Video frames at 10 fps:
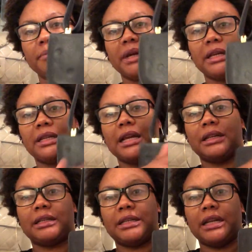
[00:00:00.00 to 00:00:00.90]
but
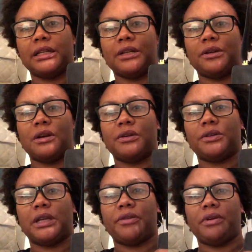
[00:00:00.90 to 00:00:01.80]
that dent, I don't know how
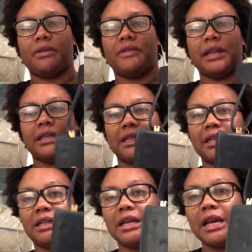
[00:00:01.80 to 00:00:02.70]
to get rid of that
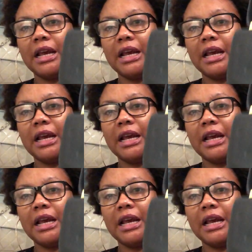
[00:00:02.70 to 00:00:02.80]
dent.